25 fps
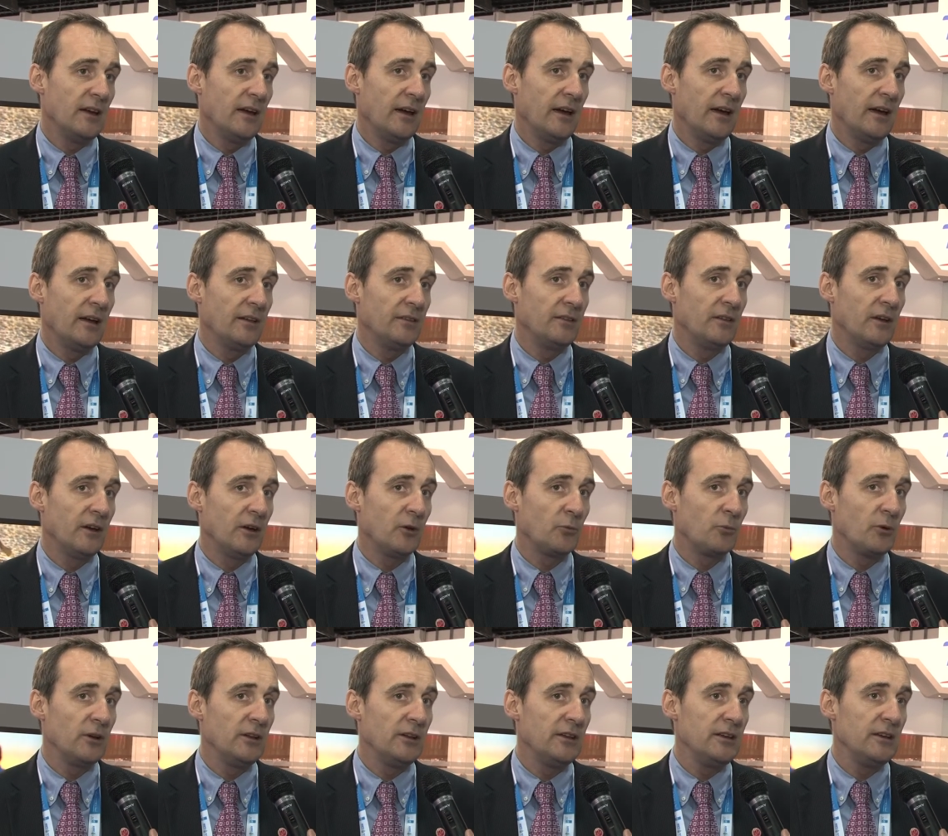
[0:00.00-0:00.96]
and
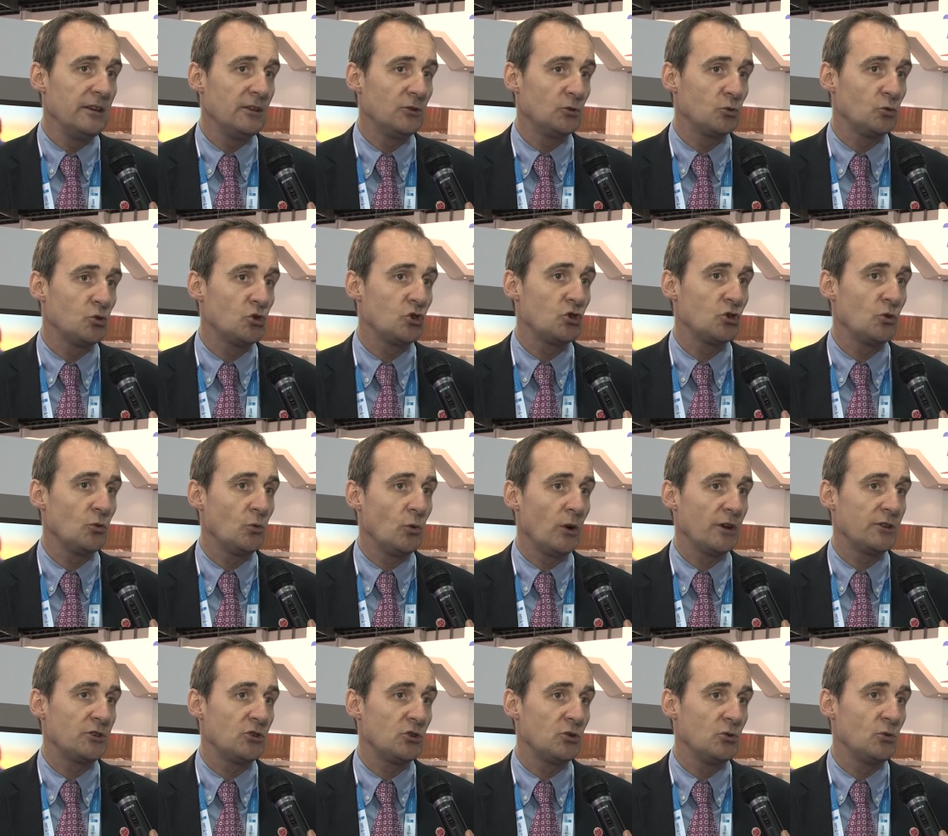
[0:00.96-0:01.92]
really to show
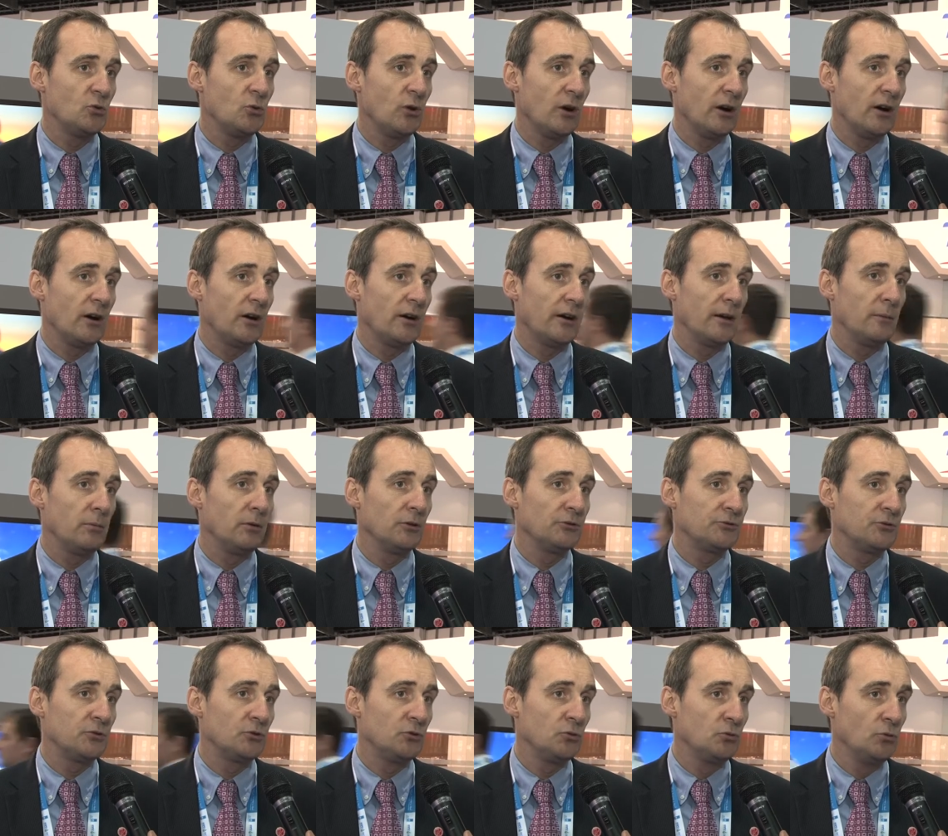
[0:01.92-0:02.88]
what you are able
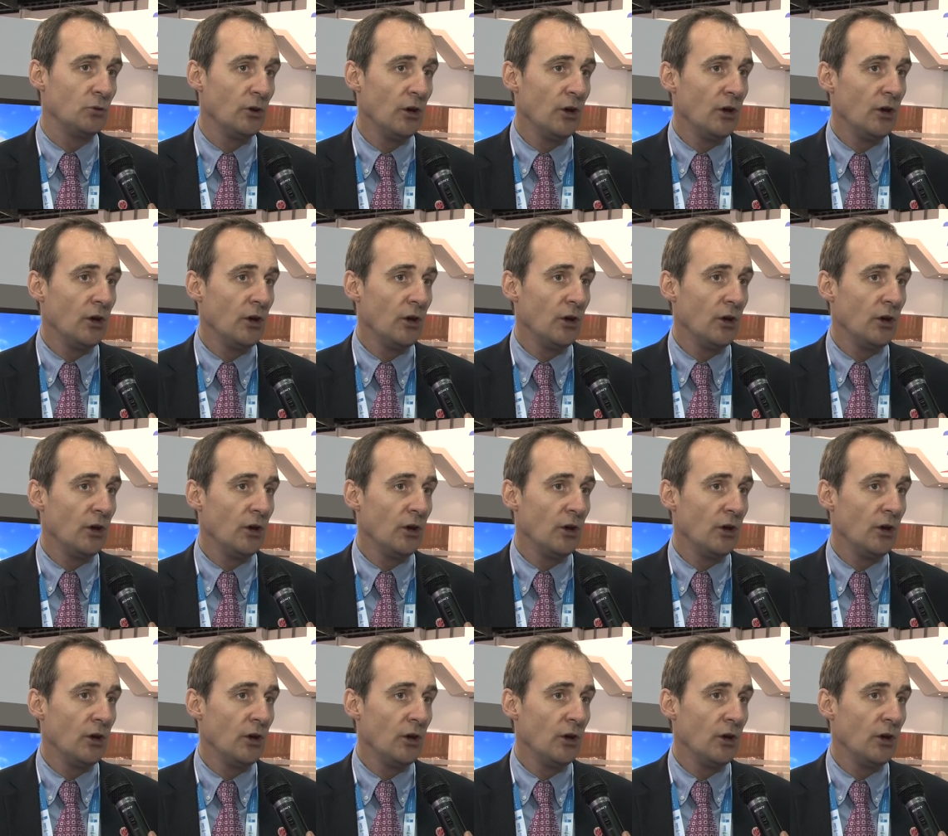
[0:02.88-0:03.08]
to do